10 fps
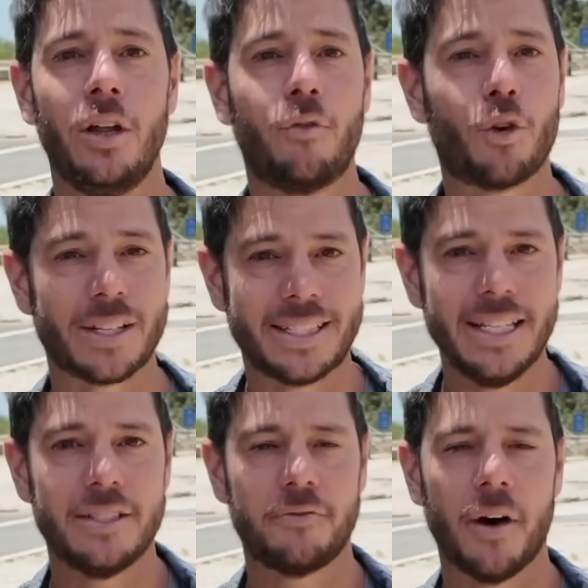for a
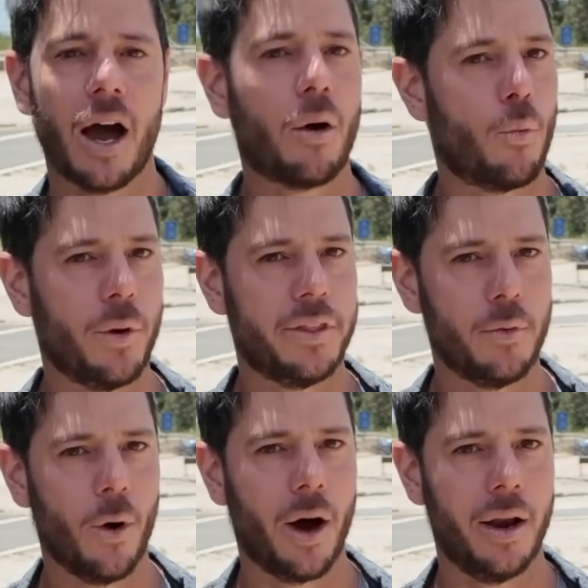ceasefire with
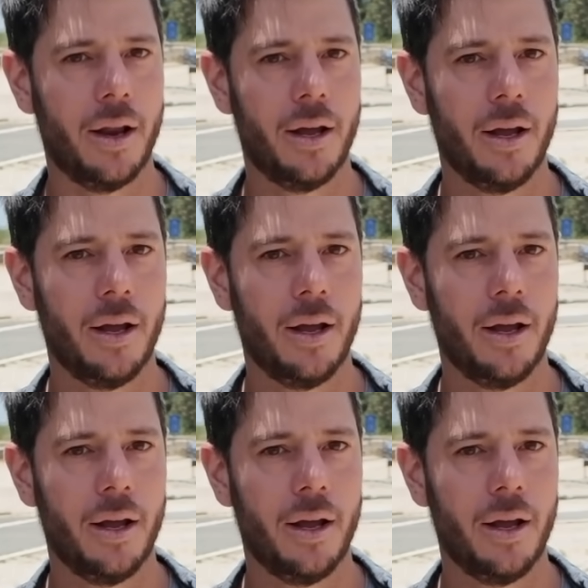Iran.